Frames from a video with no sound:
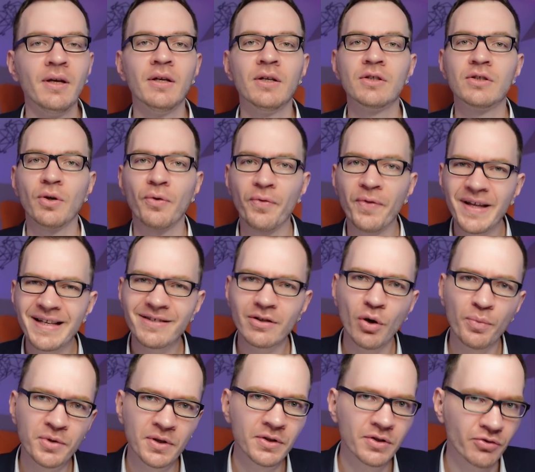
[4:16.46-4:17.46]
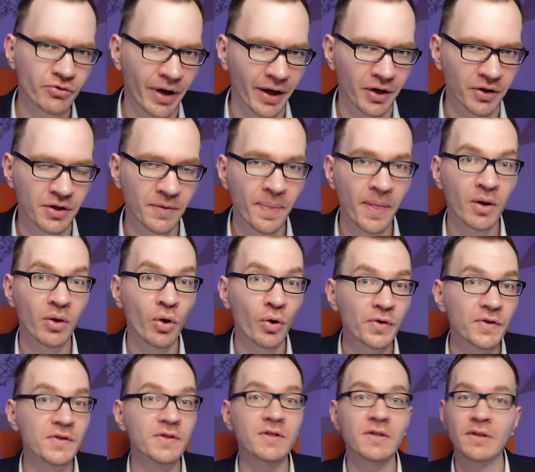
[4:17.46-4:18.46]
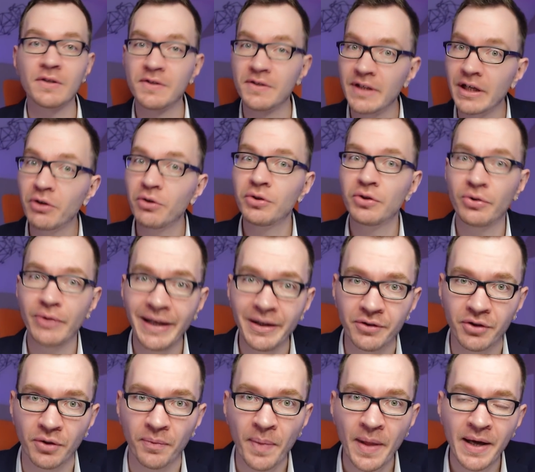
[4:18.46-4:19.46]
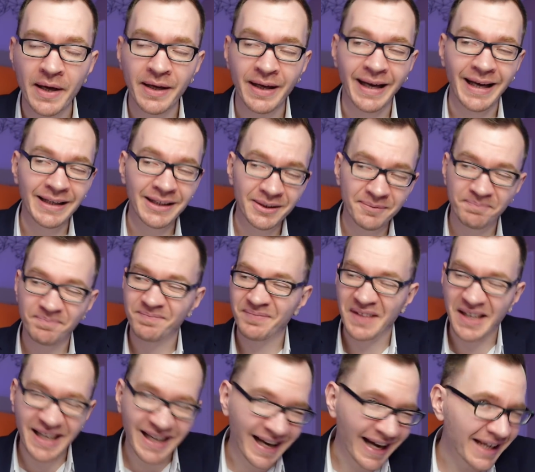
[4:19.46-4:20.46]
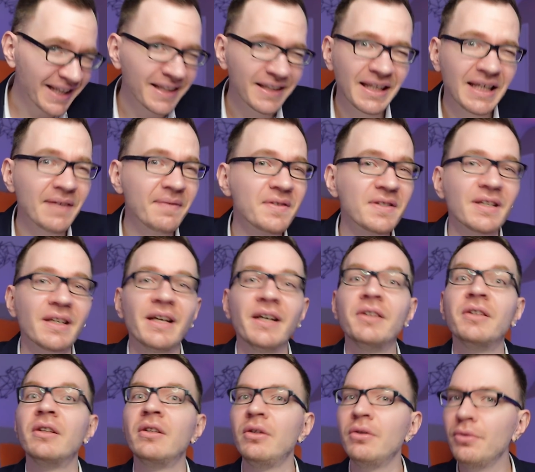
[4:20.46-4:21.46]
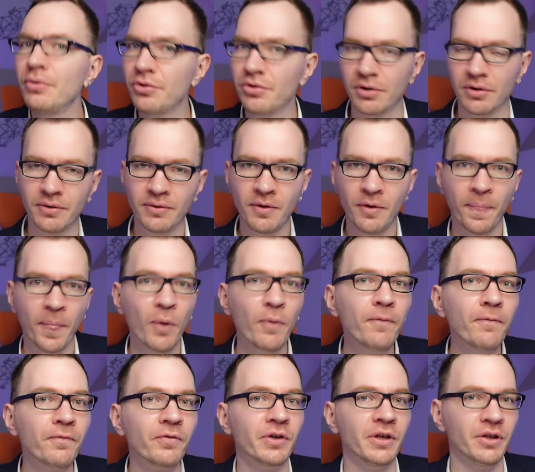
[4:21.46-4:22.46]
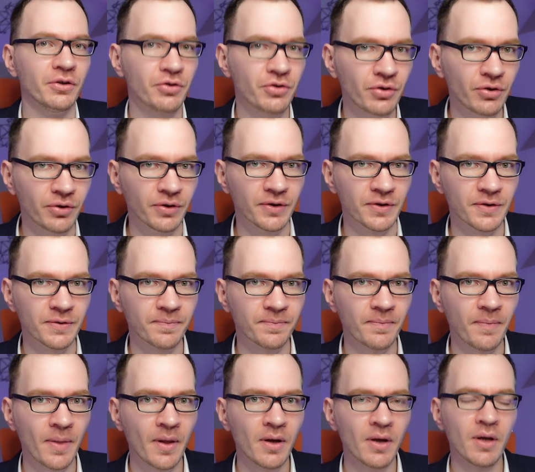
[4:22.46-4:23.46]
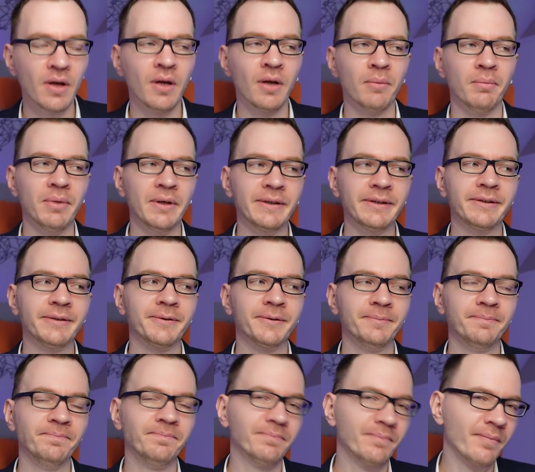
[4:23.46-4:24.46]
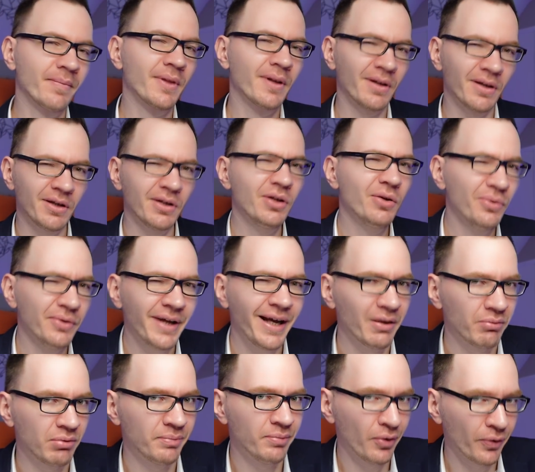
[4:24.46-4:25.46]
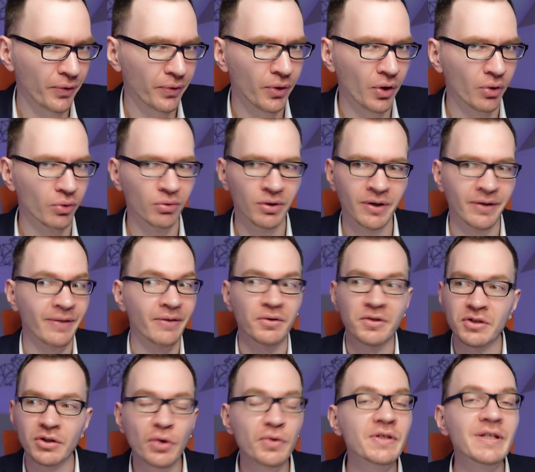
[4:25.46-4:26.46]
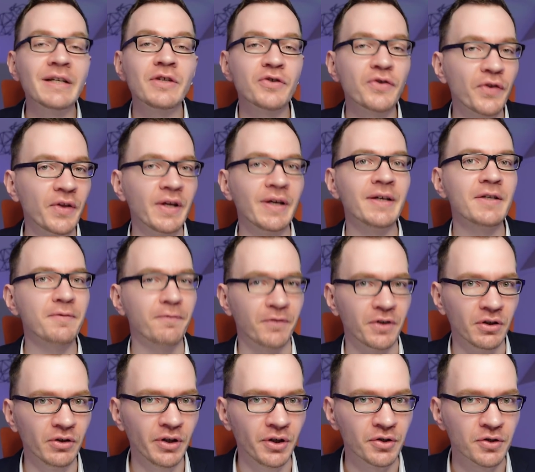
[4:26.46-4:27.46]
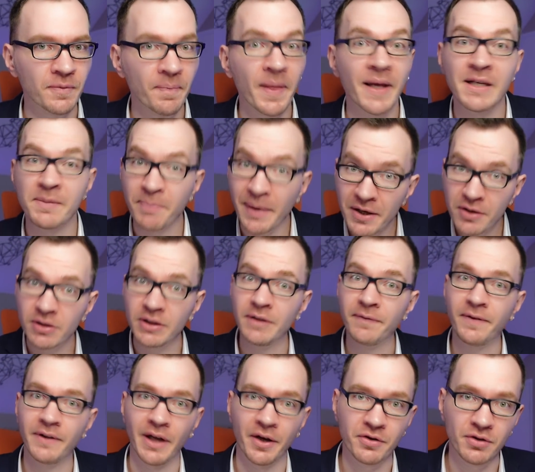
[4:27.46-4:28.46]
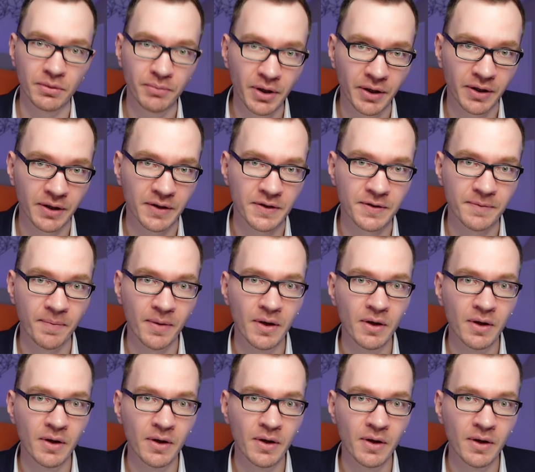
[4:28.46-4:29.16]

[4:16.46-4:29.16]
So this option strategy costs zero to enter, and it kind of gives an illusion of free insurance. But you and I, we both know there is no such thing as free lunch, especially in financial markets.